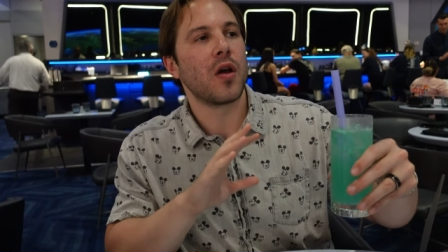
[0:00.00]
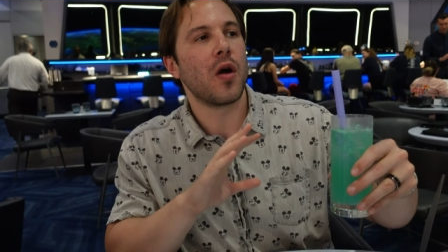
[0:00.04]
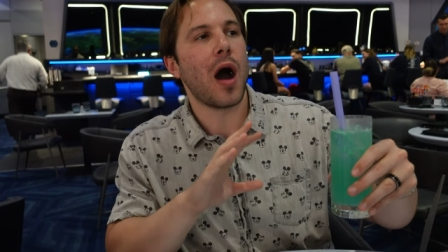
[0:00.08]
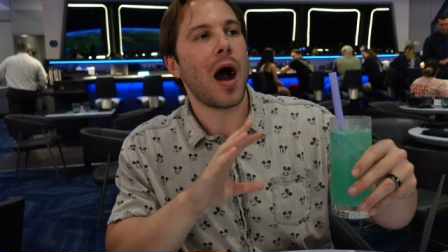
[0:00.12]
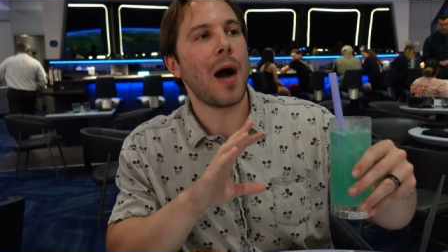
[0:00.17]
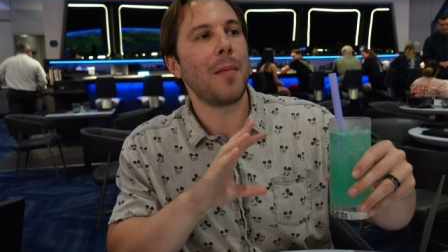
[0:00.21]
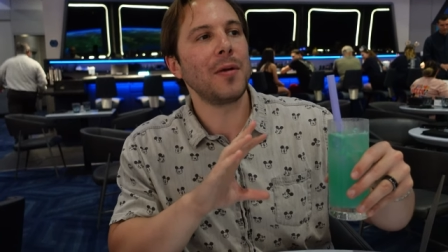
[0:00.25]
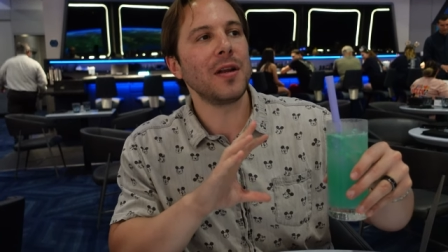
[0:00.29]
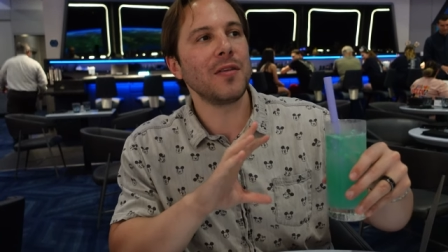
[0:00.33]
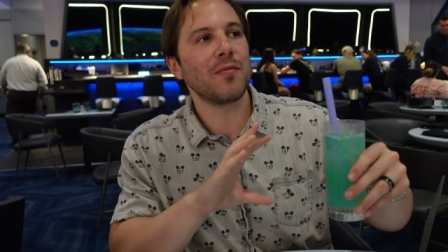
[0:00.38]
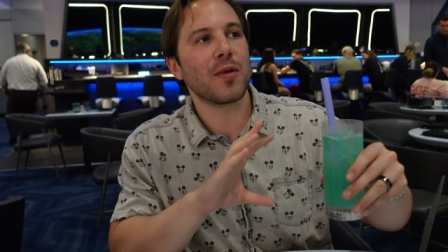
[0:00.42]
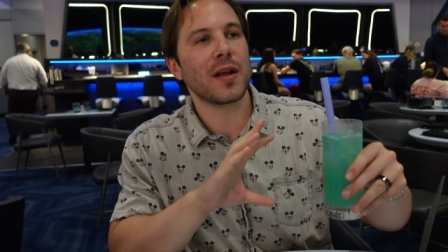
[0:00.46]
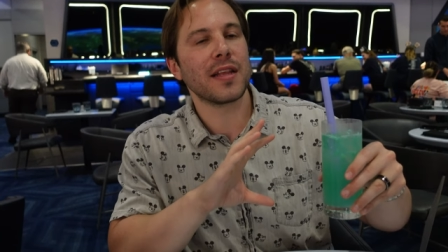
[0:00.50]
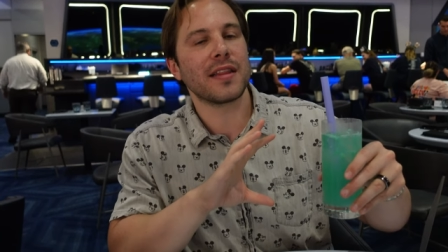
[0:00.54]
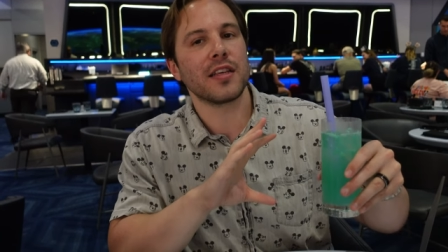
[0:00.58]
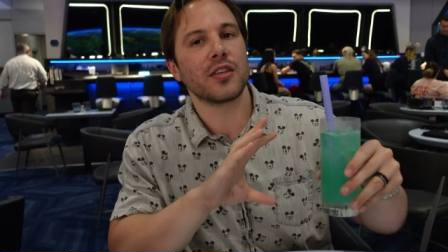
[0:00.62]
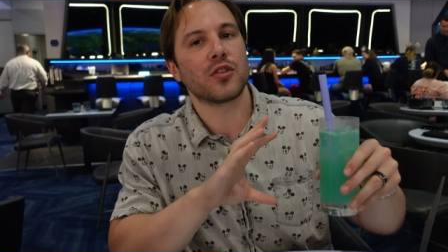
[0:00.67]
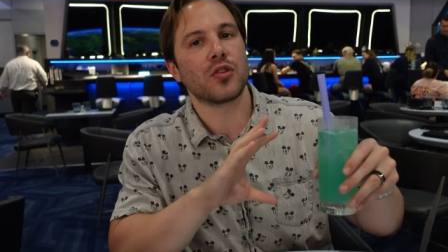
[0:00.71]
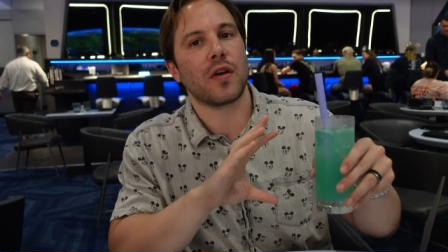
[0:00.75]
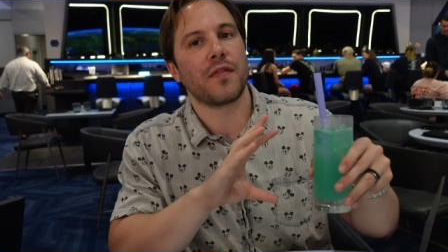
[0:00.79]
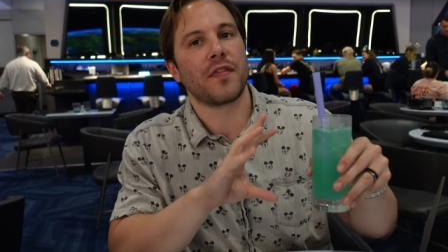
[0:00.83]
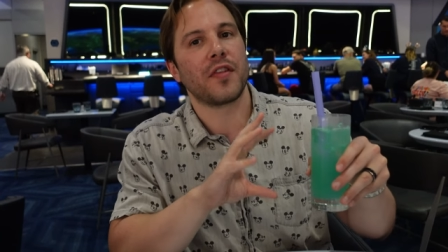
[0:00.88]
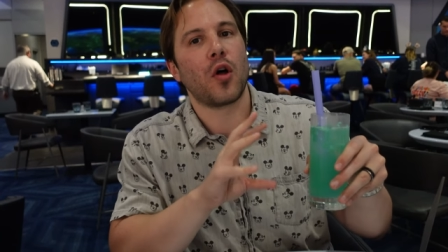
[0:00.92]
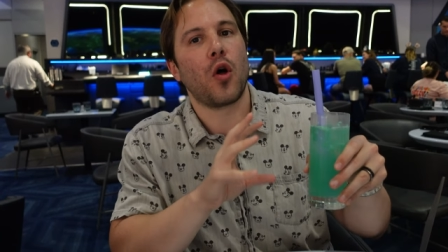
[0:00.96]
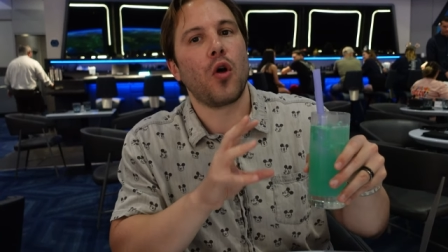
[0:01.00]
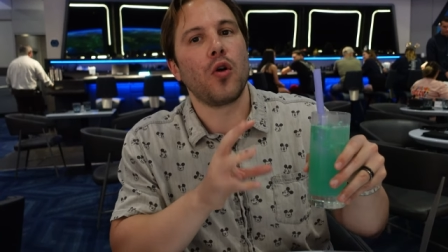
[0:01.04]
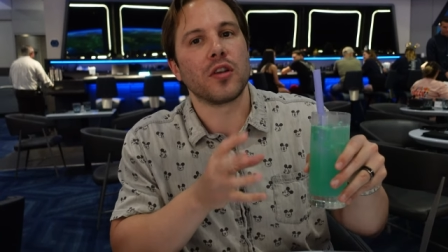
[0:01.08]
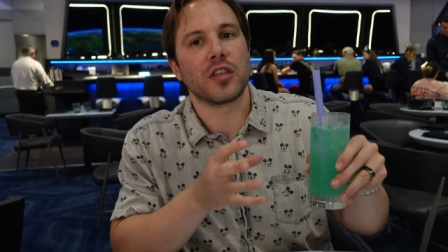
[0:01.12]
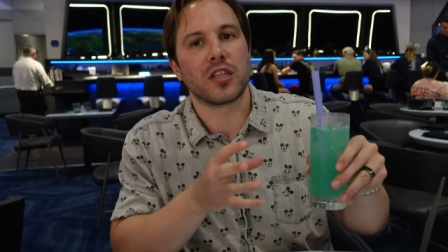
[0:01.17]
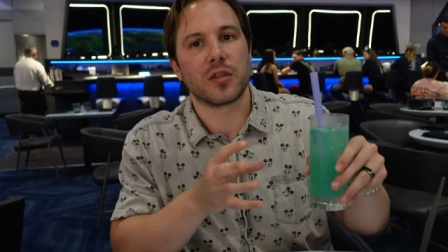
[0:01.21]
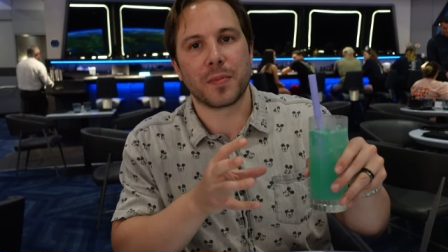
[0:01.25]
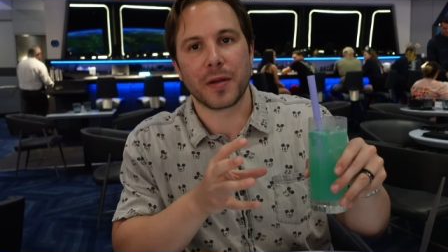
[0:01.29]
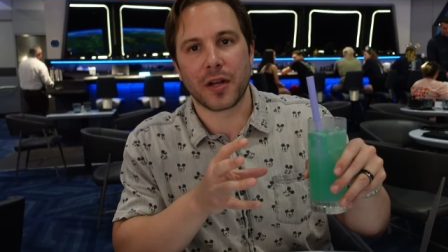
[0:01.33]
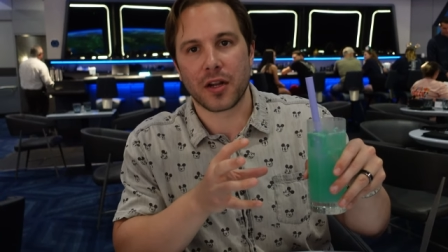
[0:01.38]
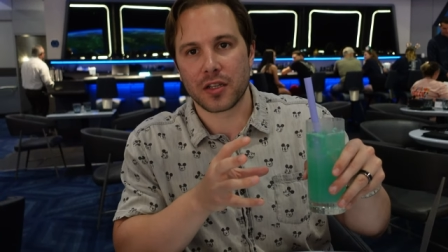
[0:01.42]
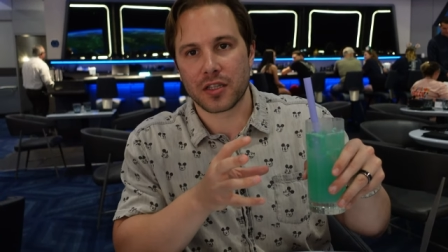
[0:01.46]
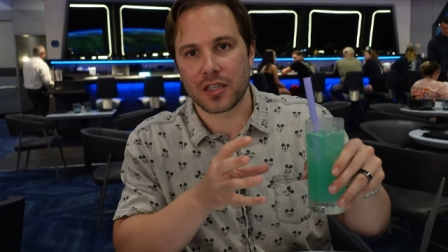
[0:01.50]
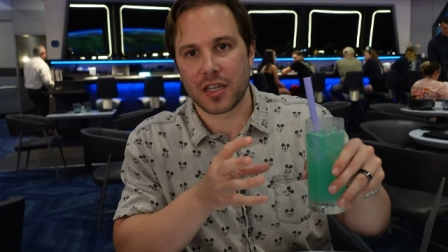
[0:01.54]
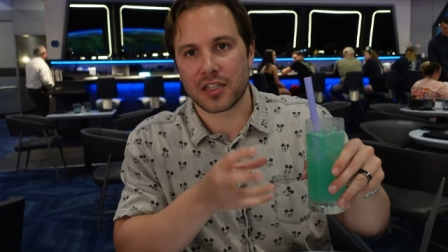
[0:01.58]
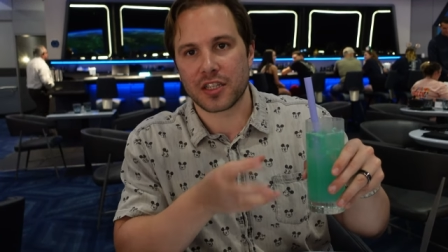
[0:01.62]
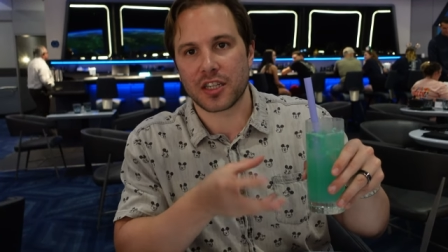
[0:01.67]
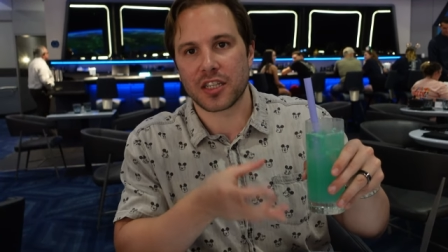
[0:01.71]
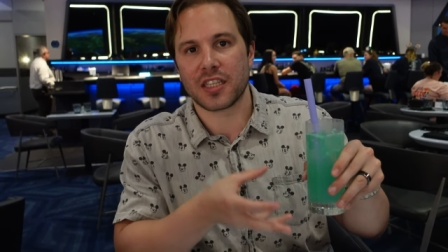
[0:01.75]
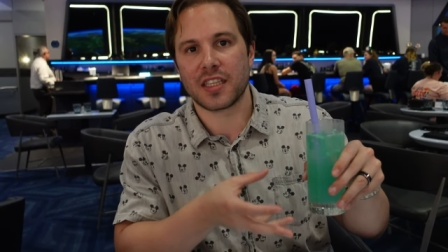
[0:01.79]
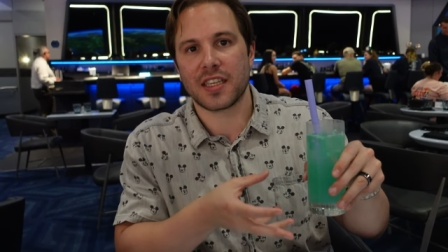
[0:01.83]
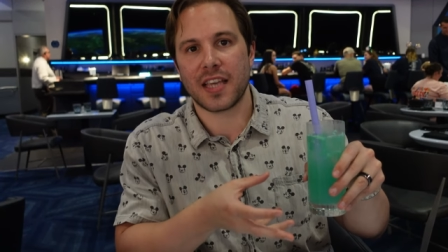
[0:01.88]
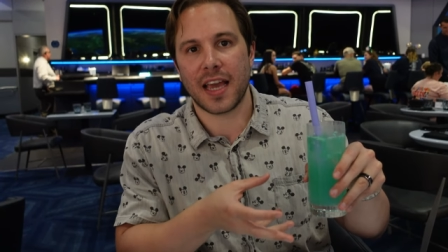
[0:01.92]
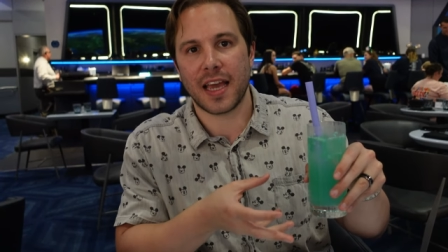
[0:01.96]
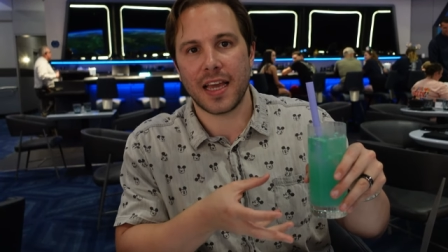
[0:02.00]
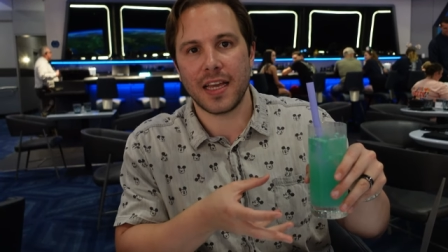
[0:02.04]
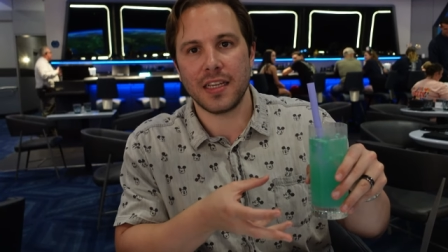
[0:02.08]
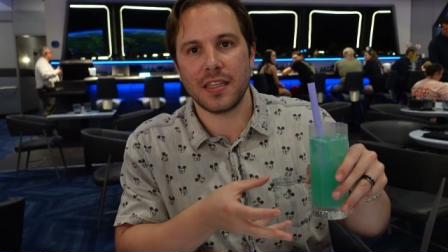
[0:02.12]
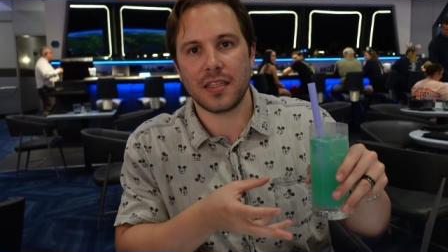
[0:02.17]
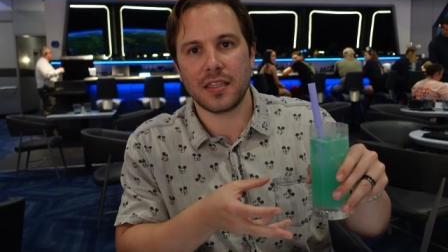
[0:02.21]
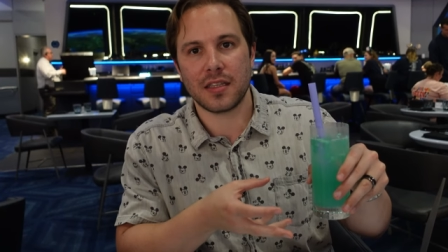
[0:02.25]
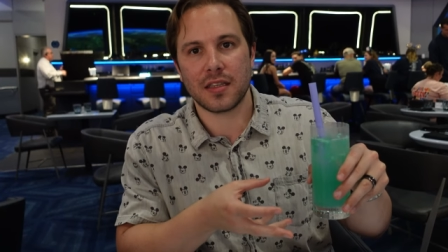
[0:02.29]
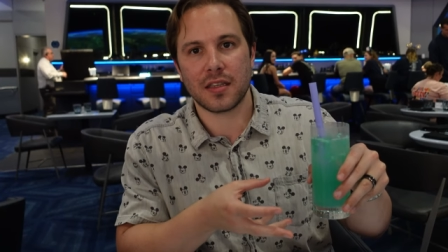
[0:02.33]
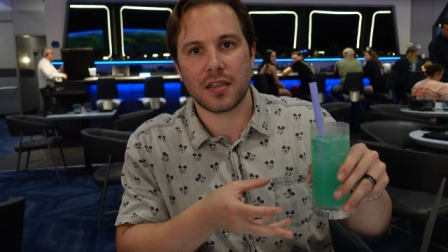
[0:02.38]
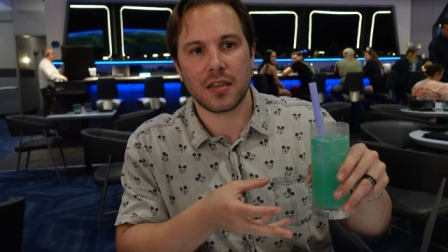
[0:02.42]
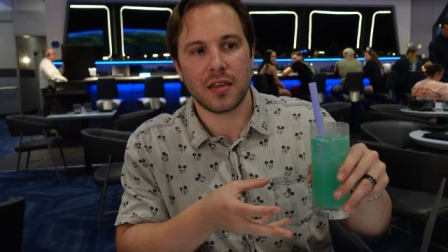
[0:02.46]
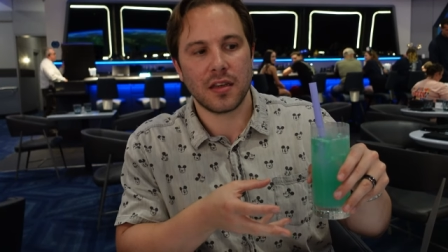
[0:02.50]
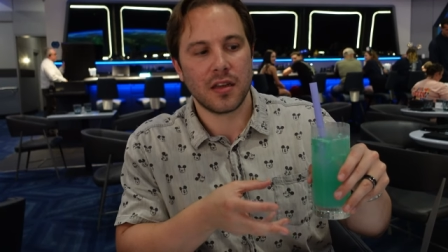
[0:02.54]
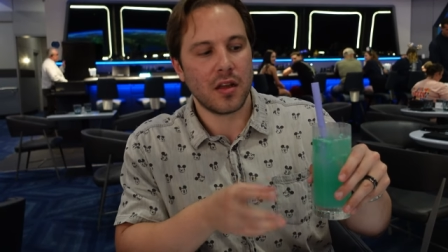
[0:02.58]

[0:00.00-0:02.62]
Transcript: I'm gonna rate this off the whole experience, not just taste.